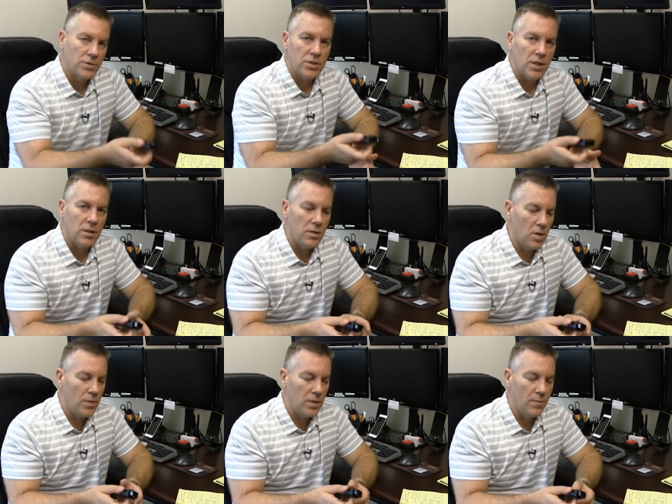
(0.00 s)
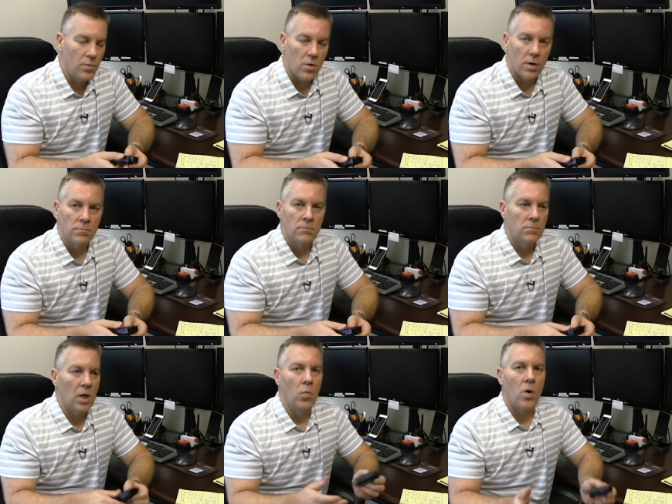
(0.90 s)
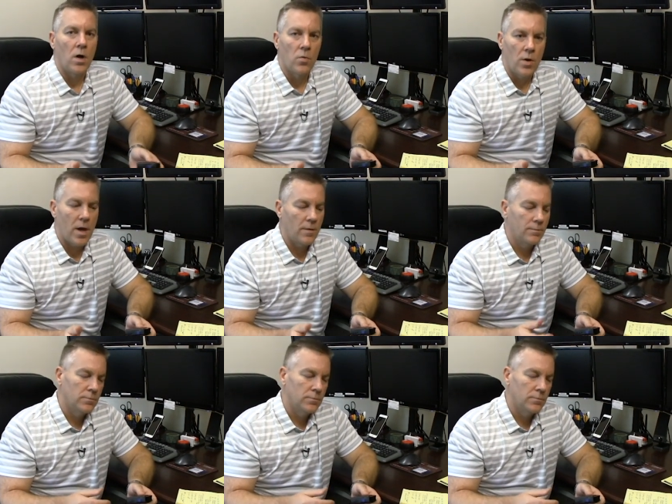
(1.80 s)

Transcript: stick it in the OBD port, and walk away.